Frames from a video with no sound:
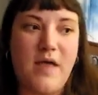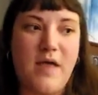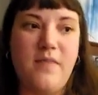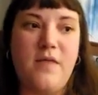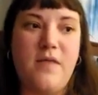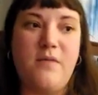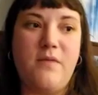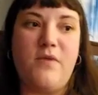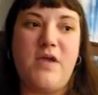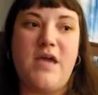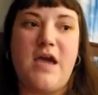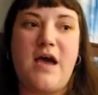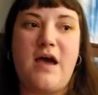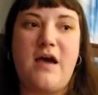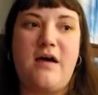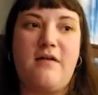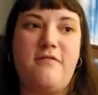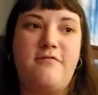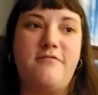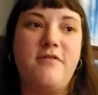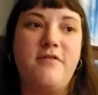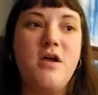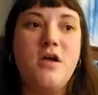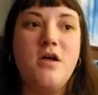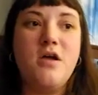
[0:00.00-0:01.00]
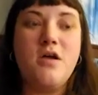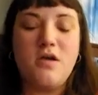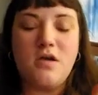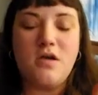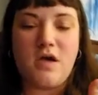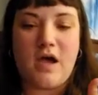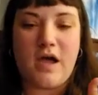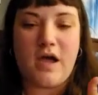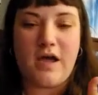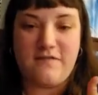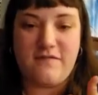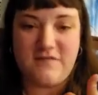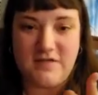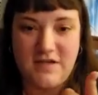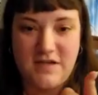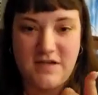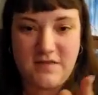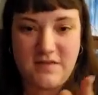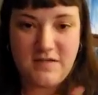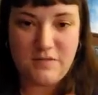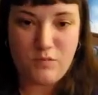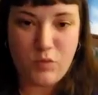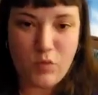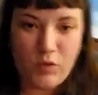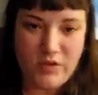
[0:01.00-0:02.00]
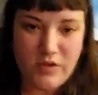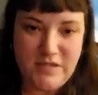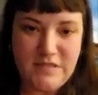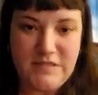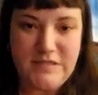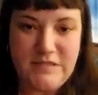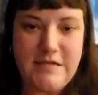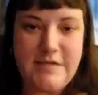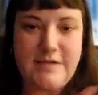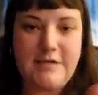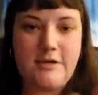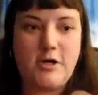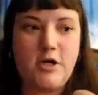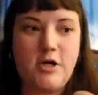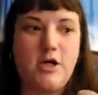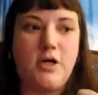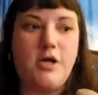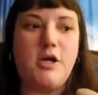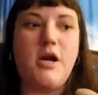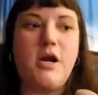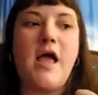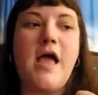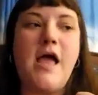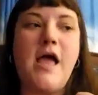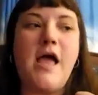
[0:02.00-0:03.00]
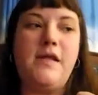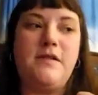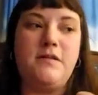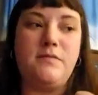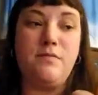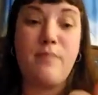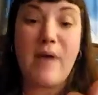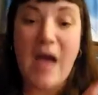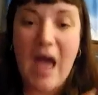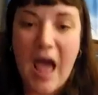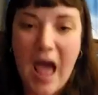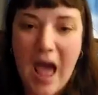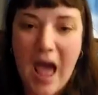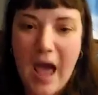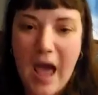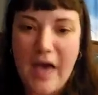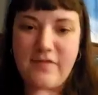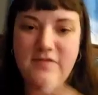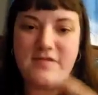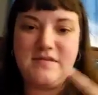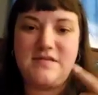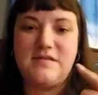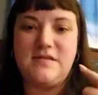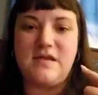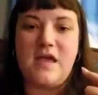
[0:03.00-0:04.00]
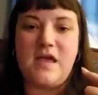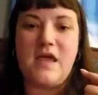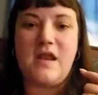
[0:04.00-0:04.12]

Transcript: and then I have to get the boys dinner and baths